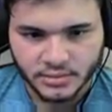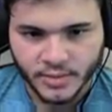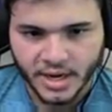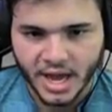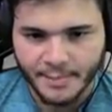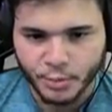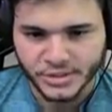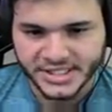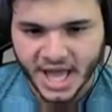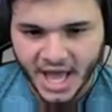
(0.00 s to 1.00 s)
We are not
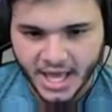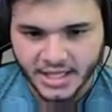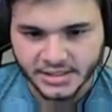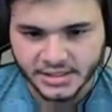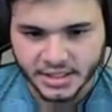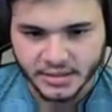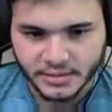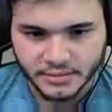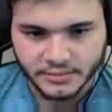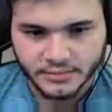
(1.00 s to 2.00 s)
pussies.
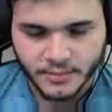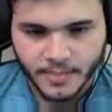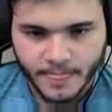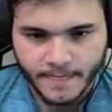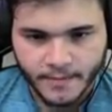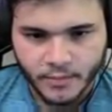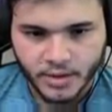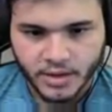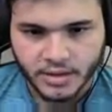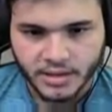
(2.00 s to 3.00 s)
You're gonna